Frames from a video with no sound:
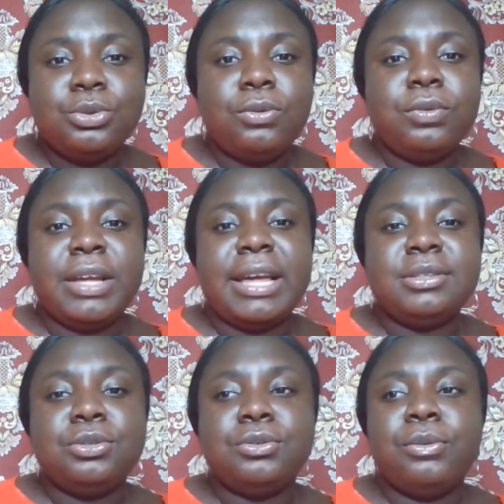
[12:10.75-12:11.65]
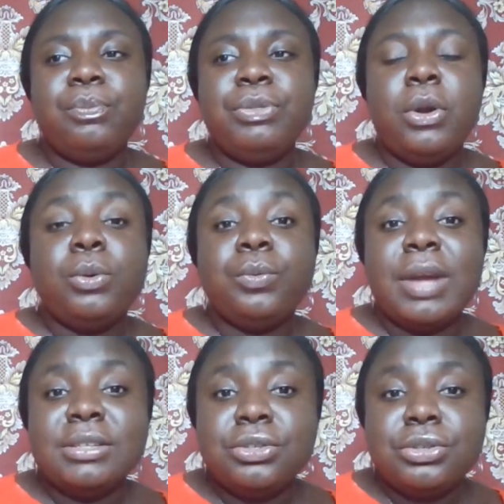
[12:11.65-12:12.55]
Don't forget to
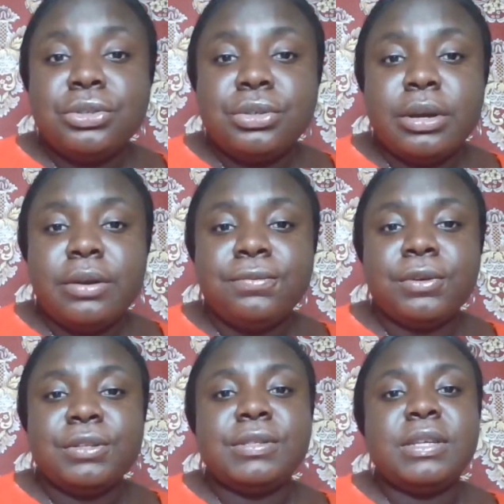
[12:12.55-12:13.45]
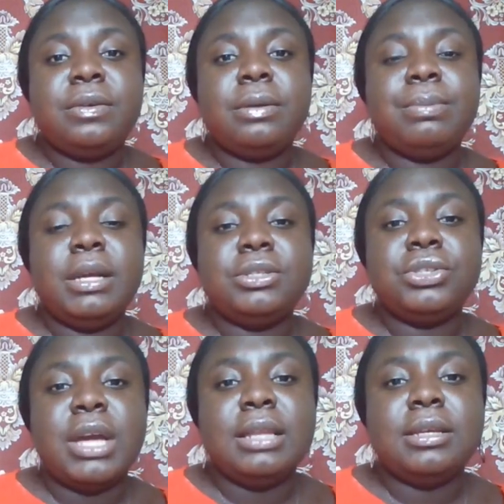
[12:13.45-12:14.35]
register for the Secret Place
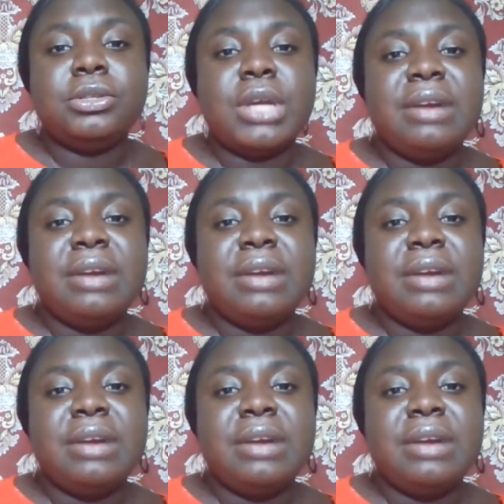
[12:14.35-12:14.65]
Challenge.